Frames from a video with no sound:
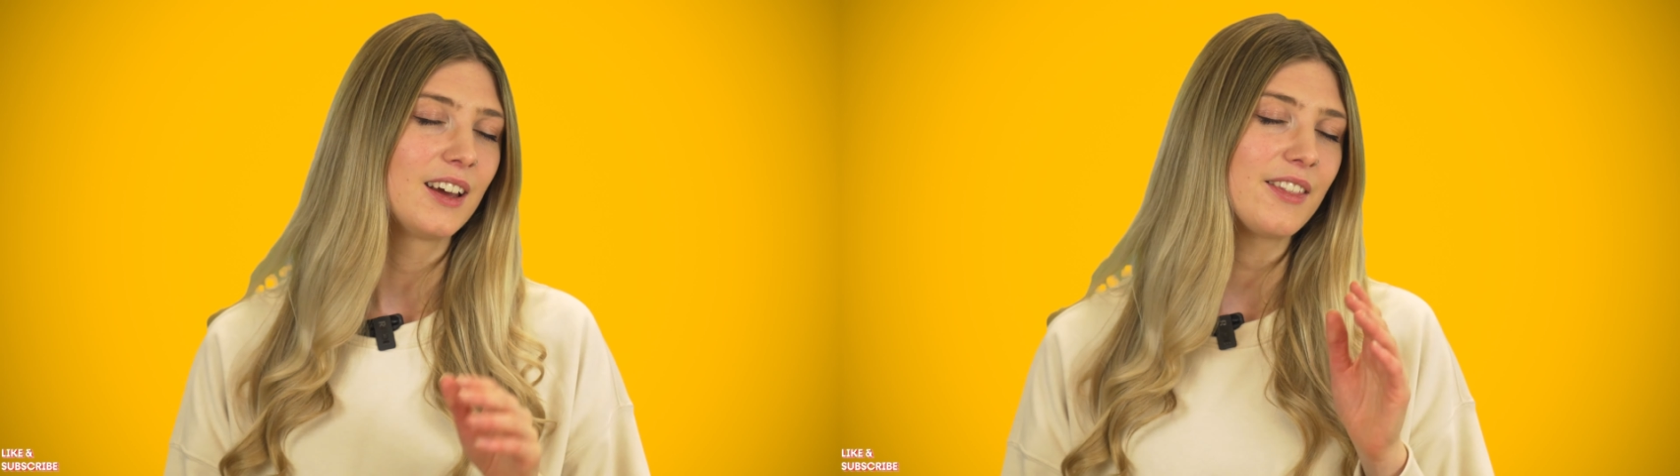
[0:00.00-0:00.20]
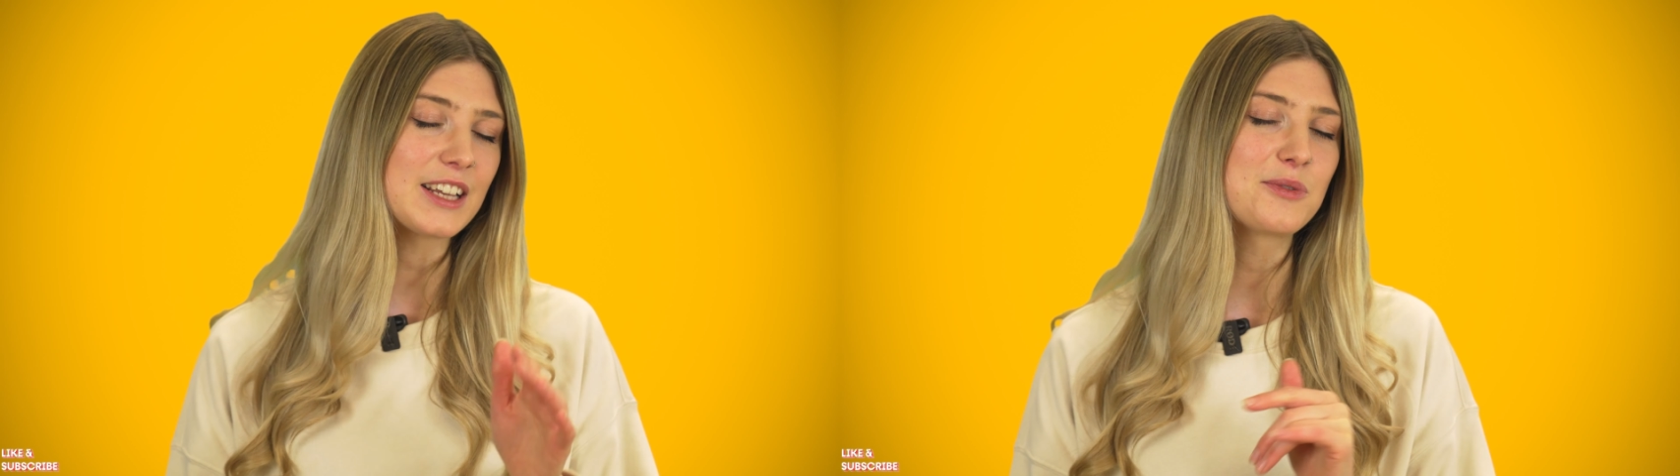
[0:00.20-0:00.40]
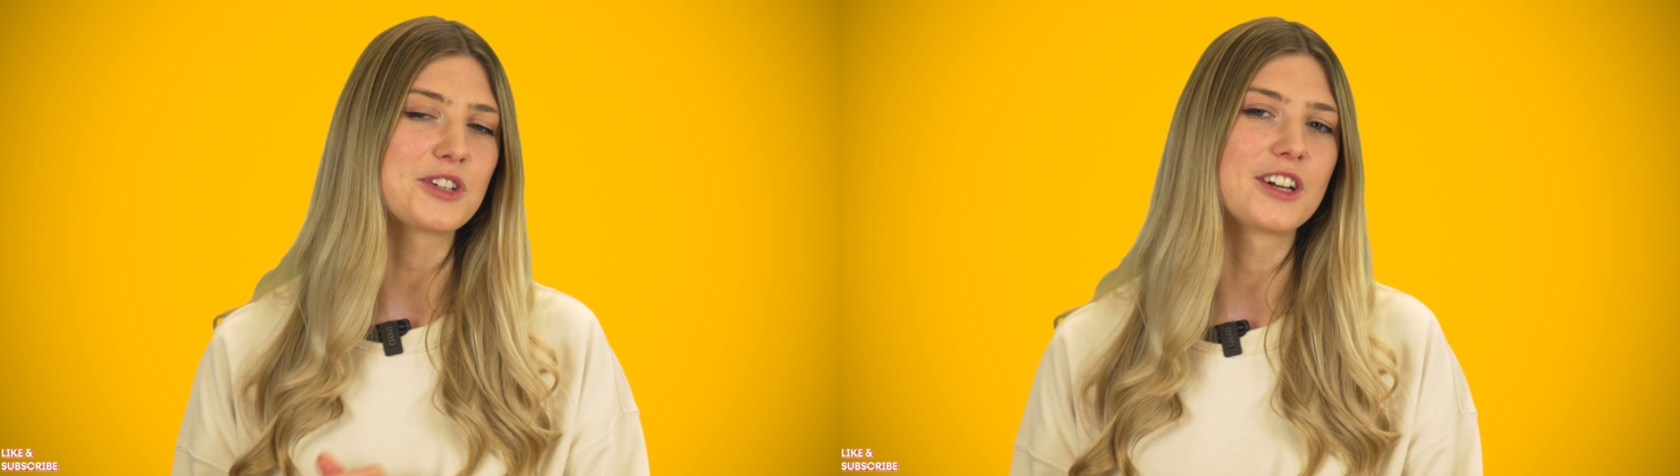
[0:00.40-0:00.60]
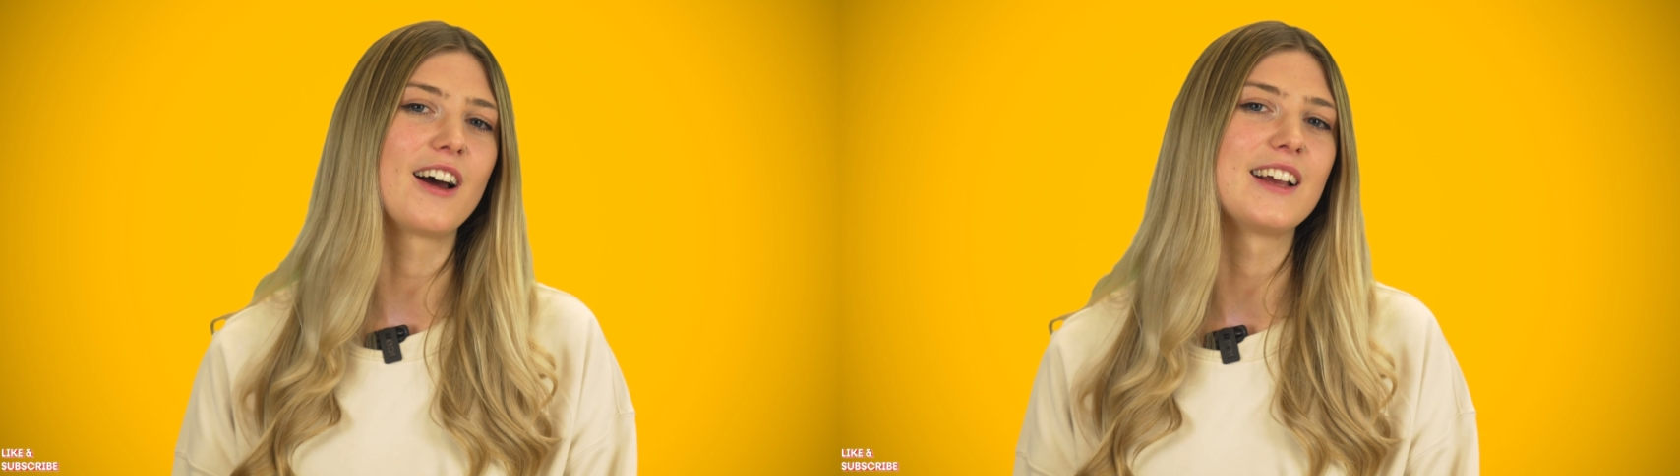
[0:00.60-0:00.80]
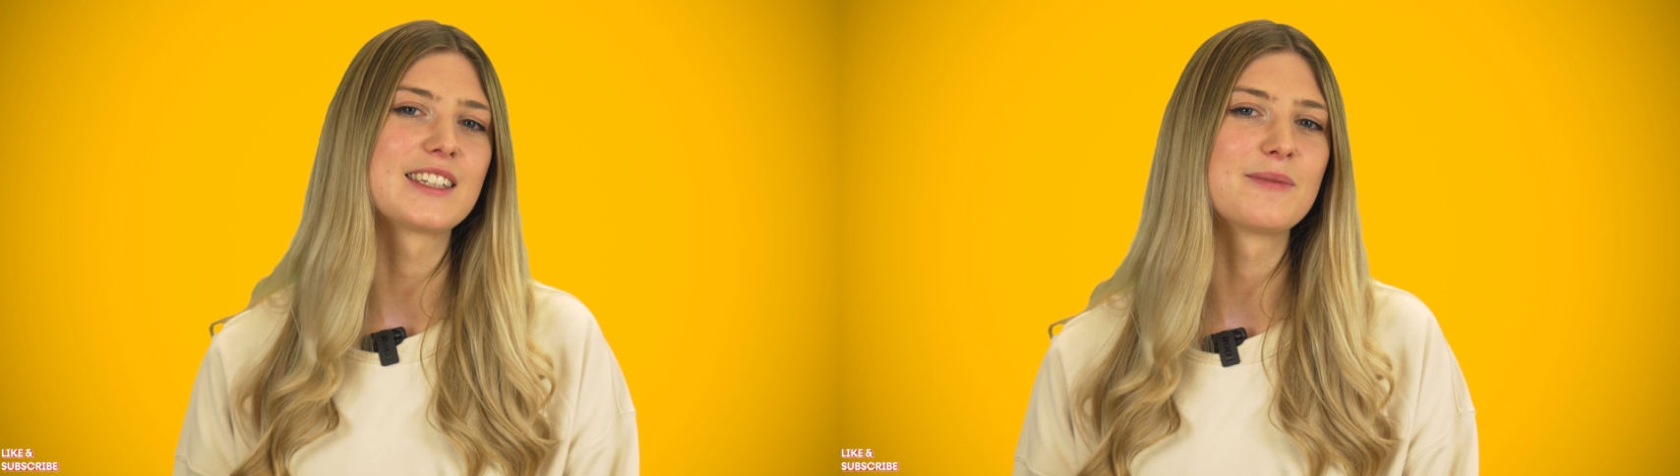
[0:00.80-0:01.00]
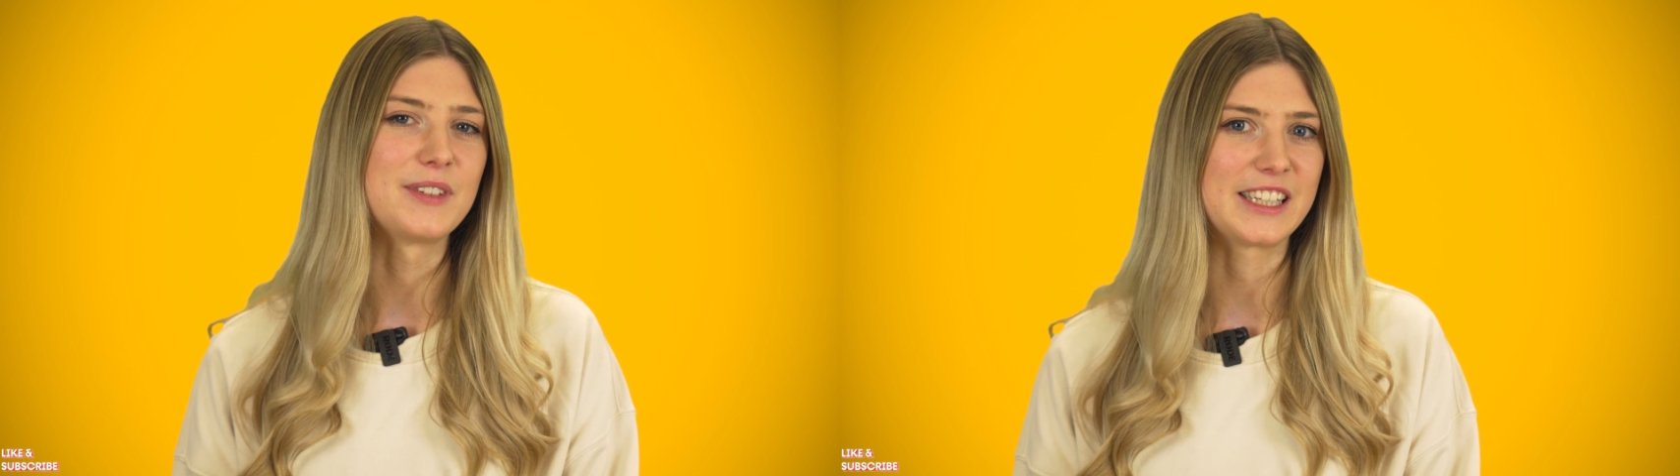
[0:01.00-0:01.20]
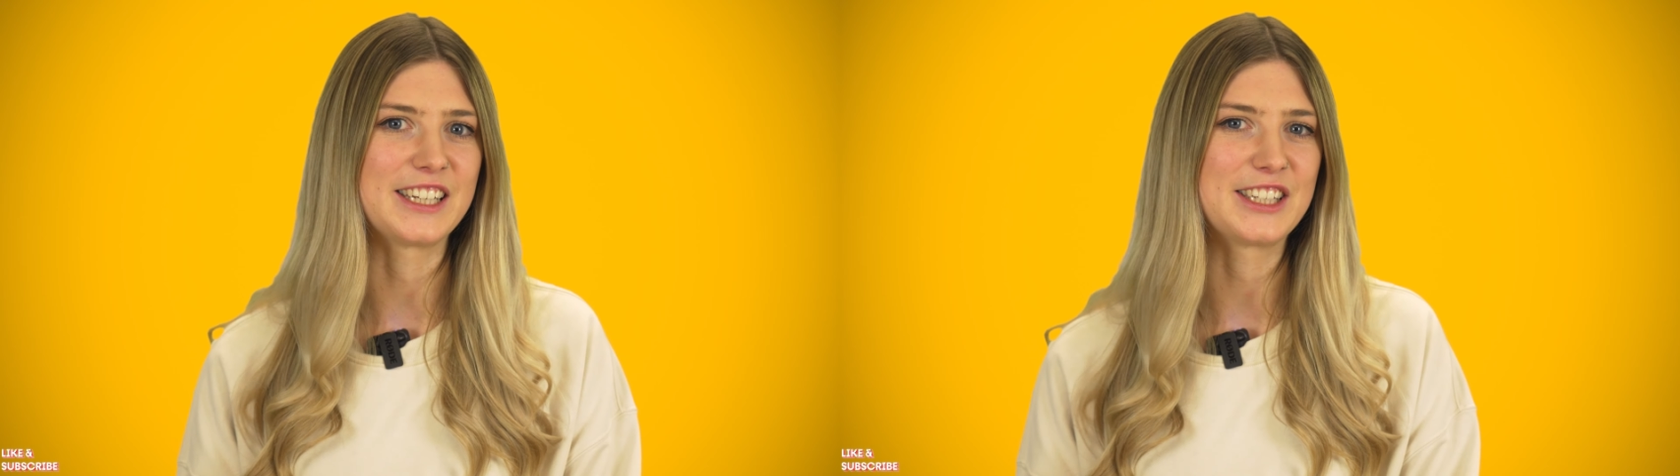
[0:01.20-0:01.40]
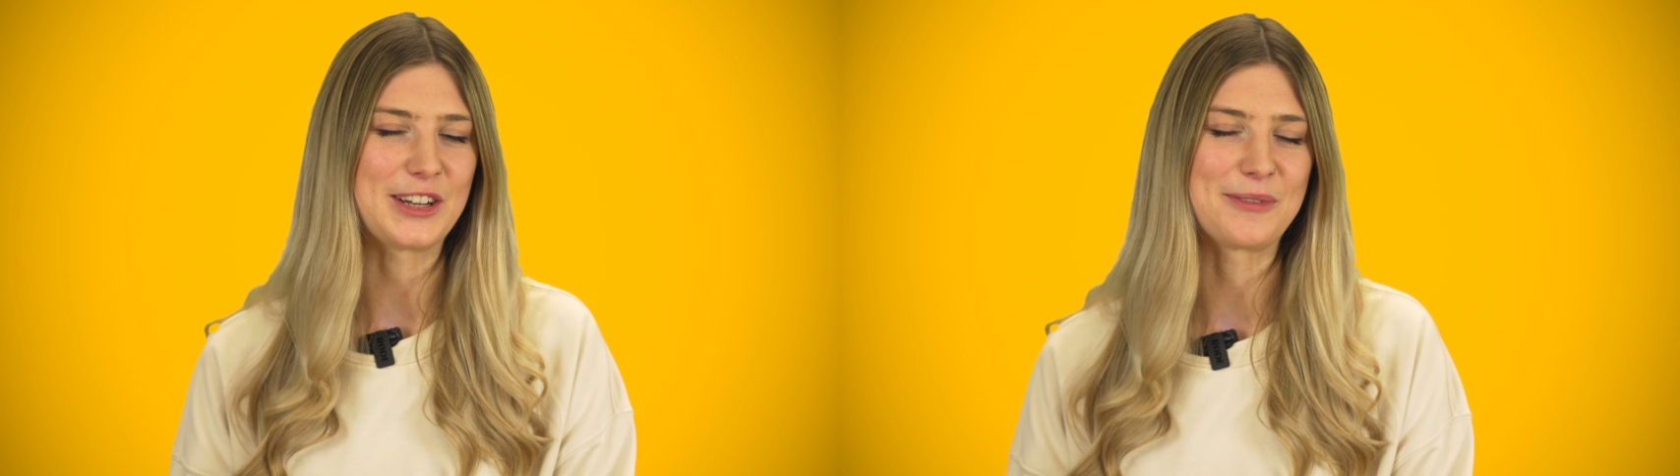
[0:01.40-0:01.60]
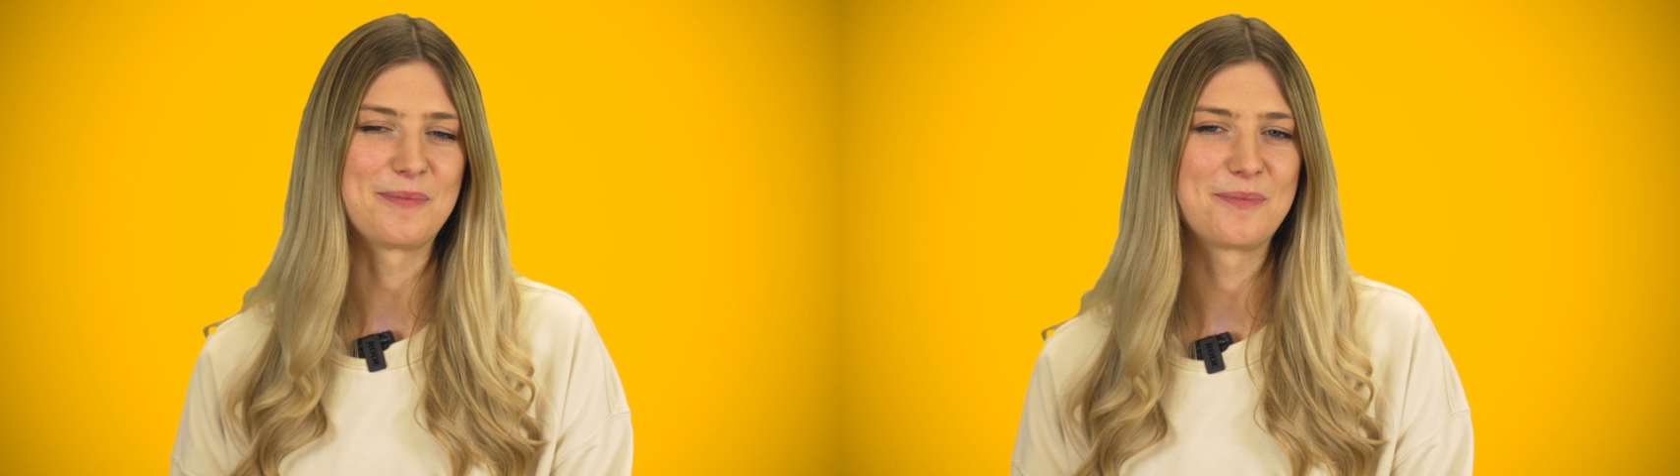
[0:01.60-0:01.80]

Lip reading: Thanks for watching, guys. See you soon.